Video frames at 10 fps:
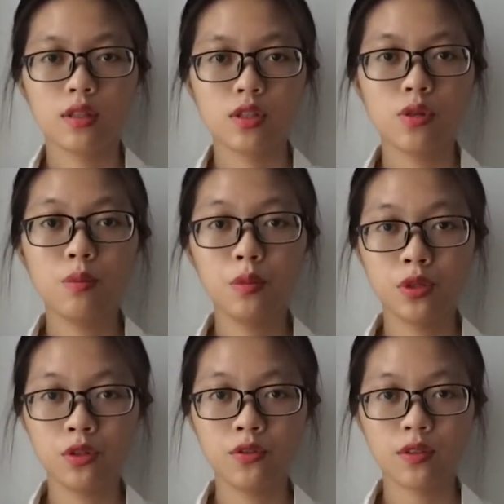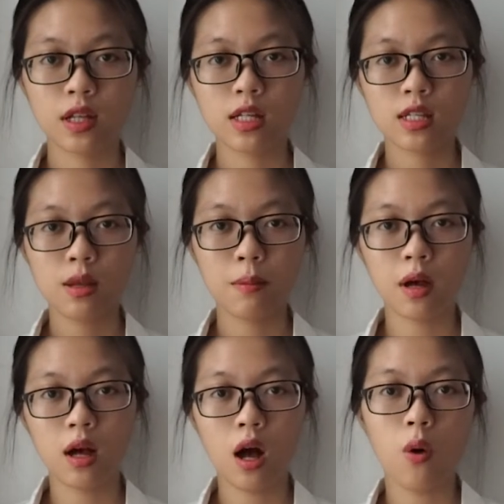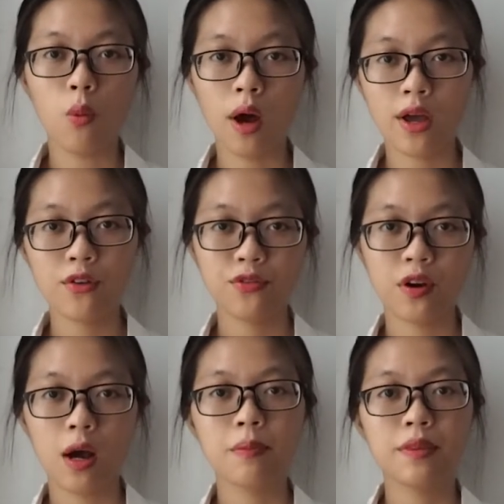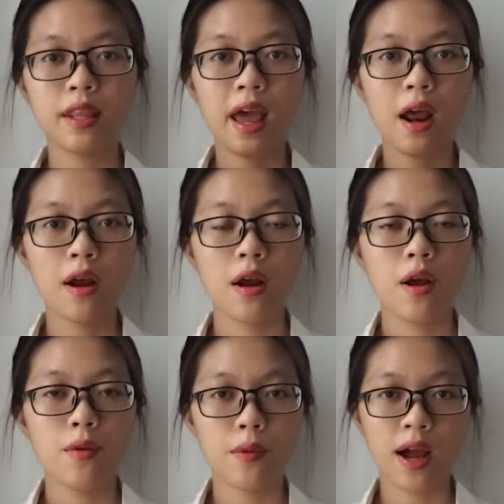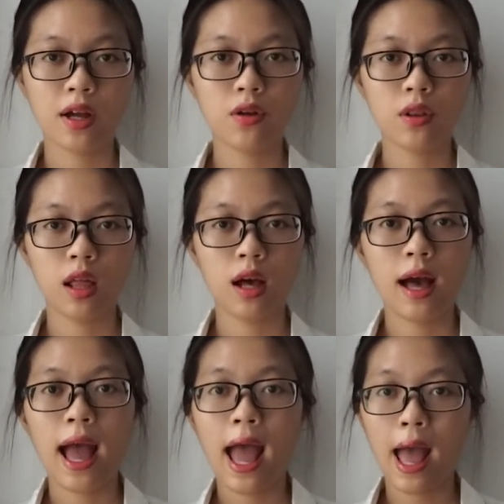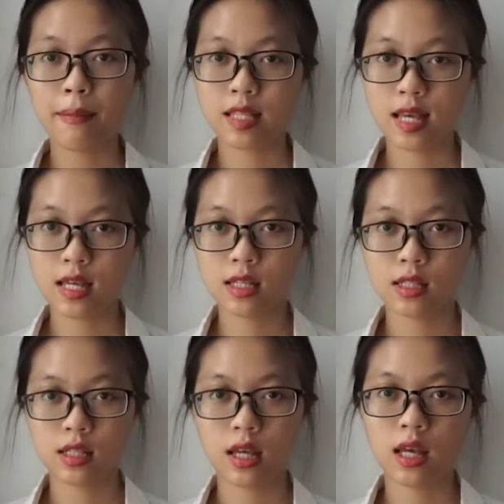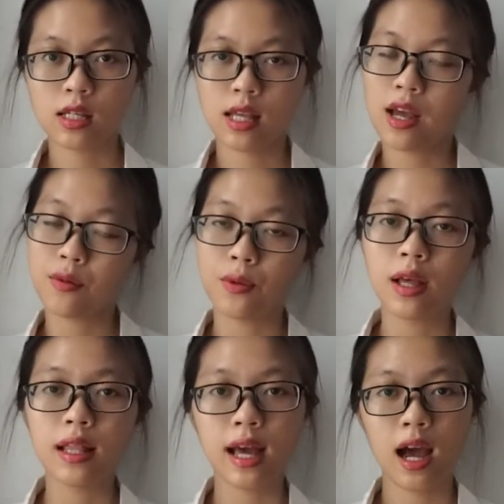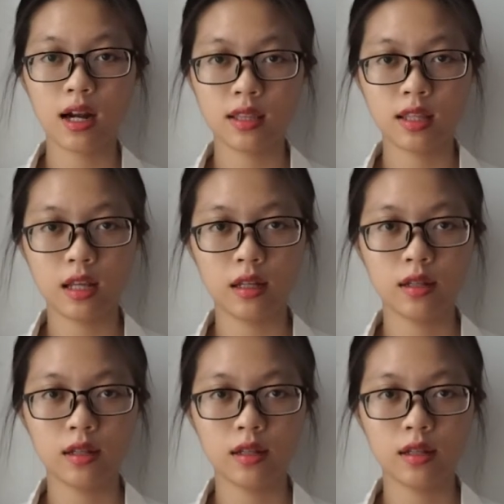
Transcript: to move customer away from their regular habitat is a really hard thing.